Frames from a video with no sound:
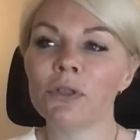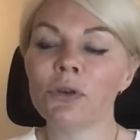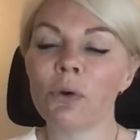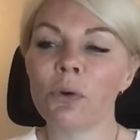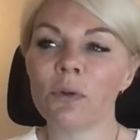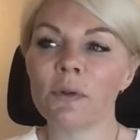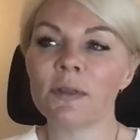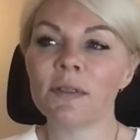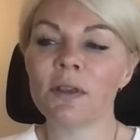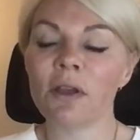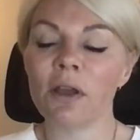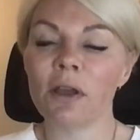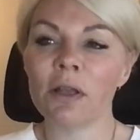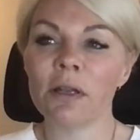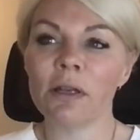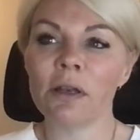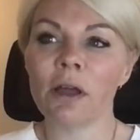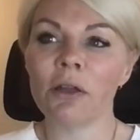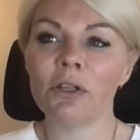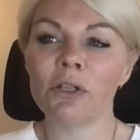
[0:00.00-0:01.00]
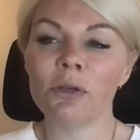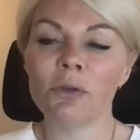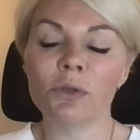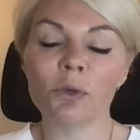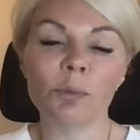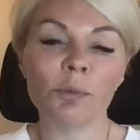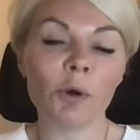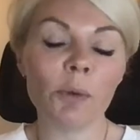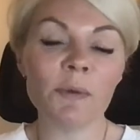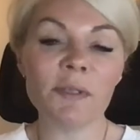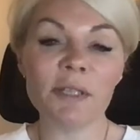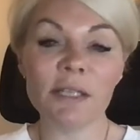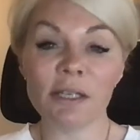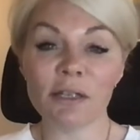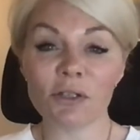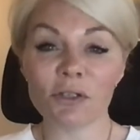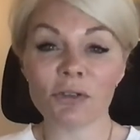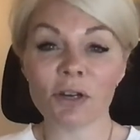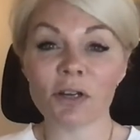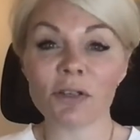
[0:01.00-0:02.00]
on certain unusual property
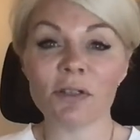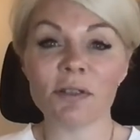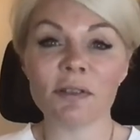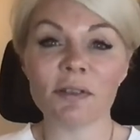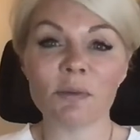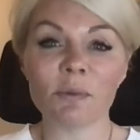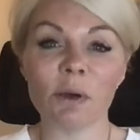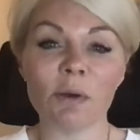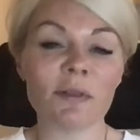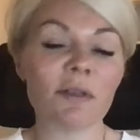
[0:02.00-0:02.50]
constructions as well.